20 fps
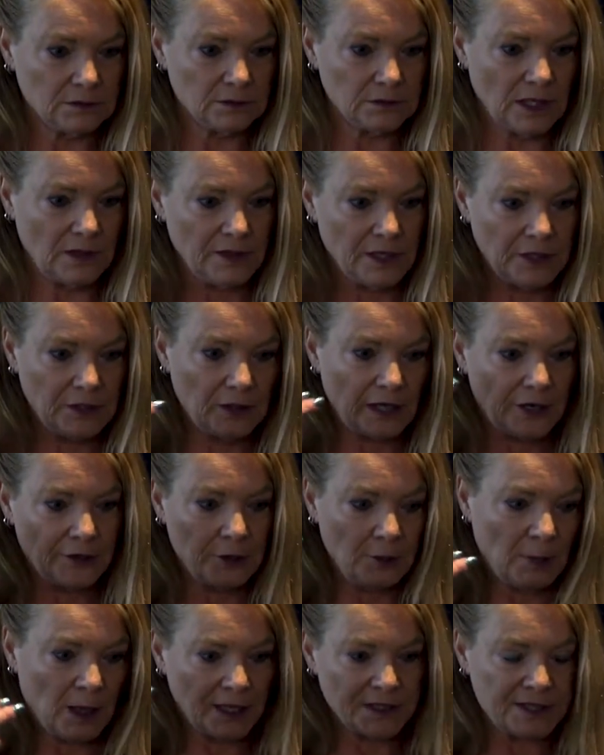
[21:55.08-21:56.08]
And then you let
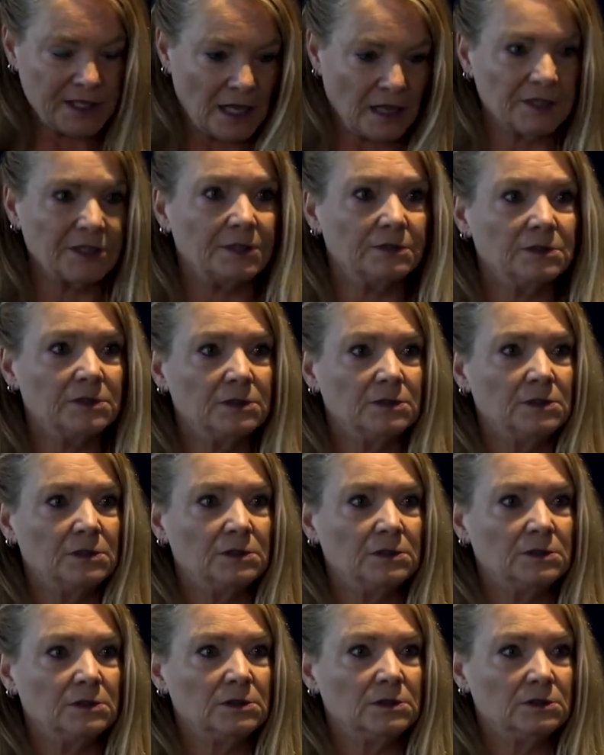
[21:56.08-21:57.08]
your mind tell you
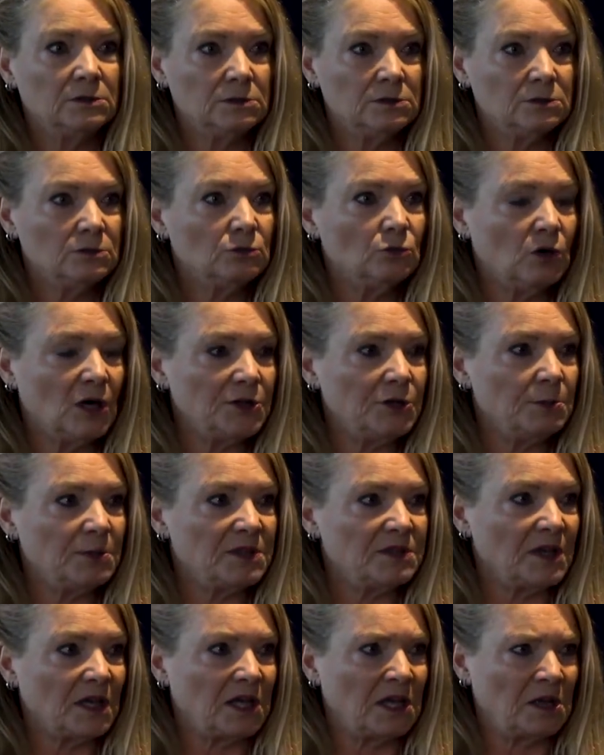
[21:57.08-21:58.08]
what you've been
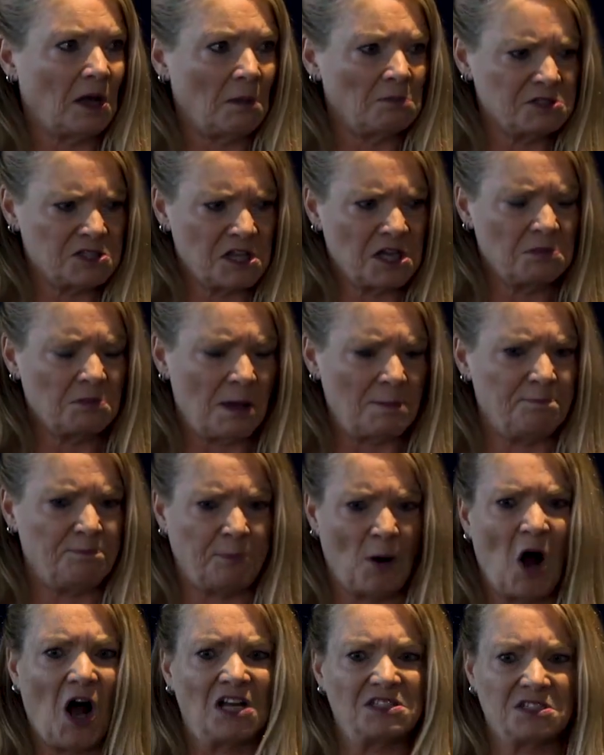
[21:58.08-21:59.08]
thinking. I'm thinking my
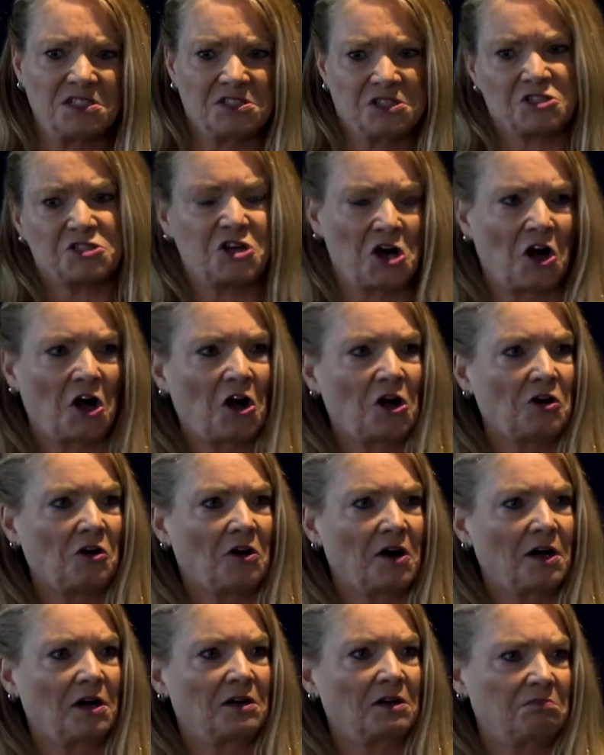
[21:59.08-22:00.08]
boss is a jerk
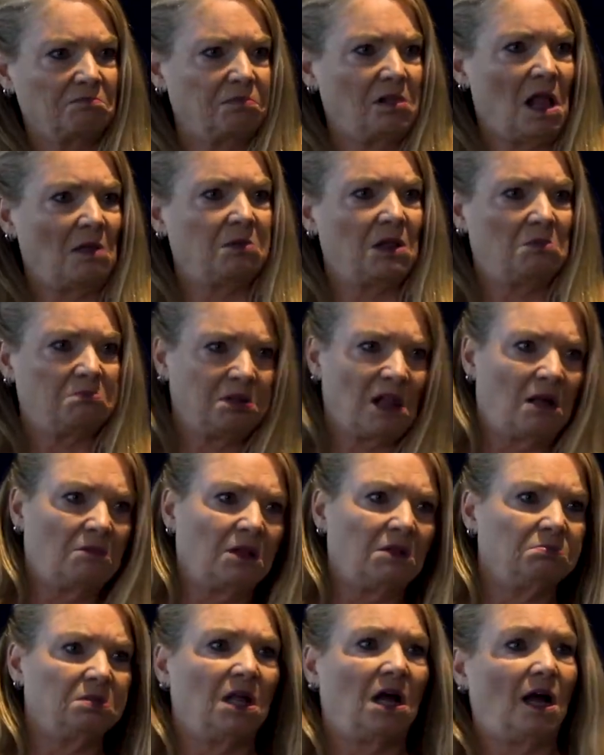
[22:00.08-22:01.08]
or blah, blah, blah,
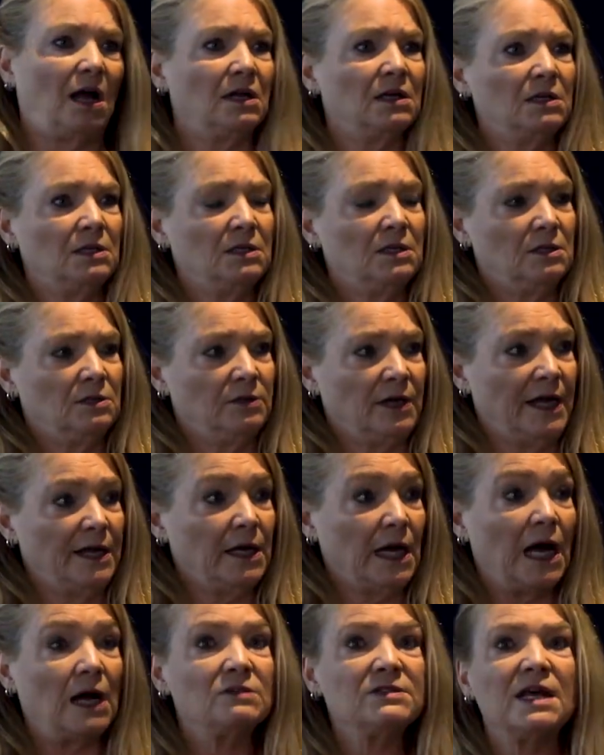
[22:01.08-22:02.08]
blah, blah, right?
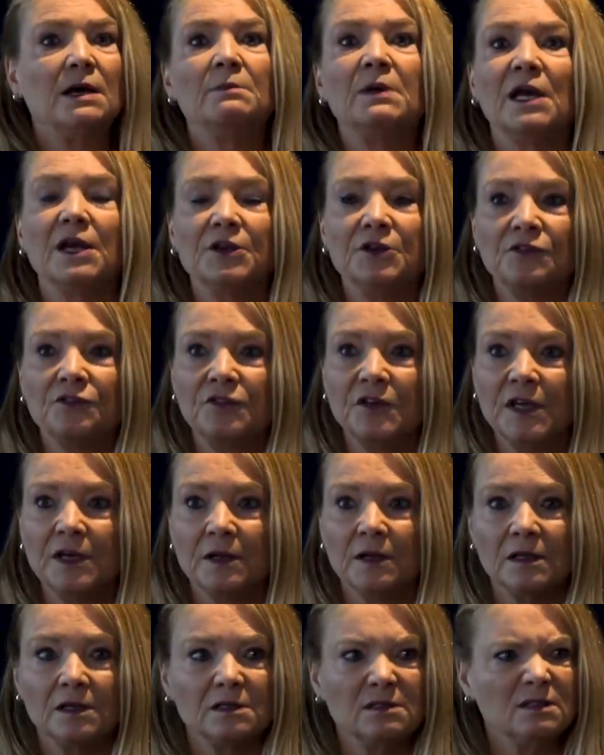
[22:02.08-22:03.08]
How's that making you
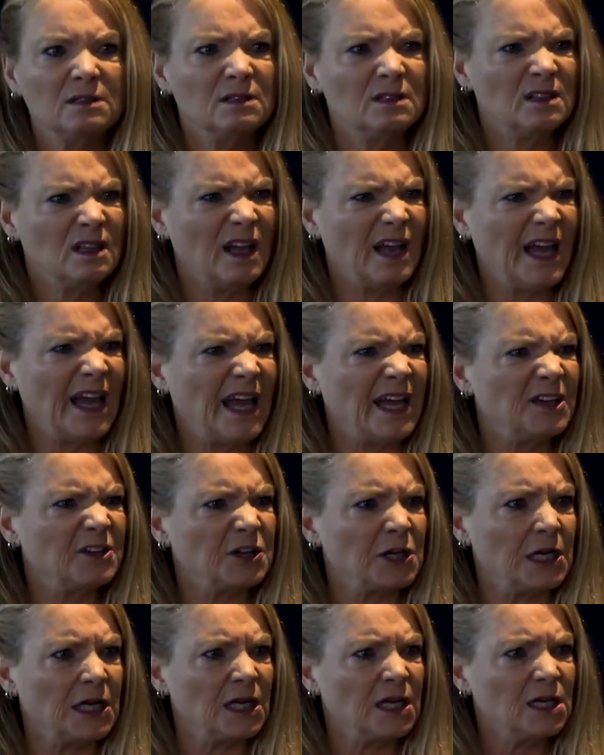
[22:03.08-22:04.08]
feel?
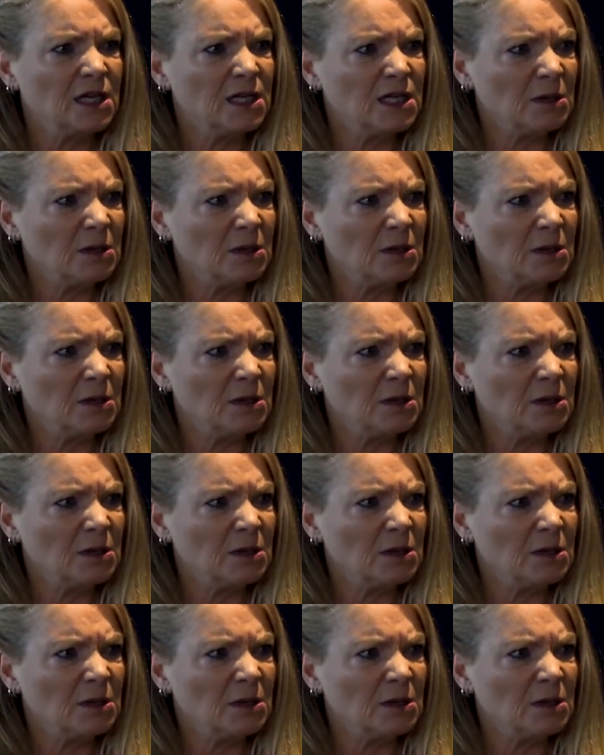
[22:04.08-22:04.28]
Angry,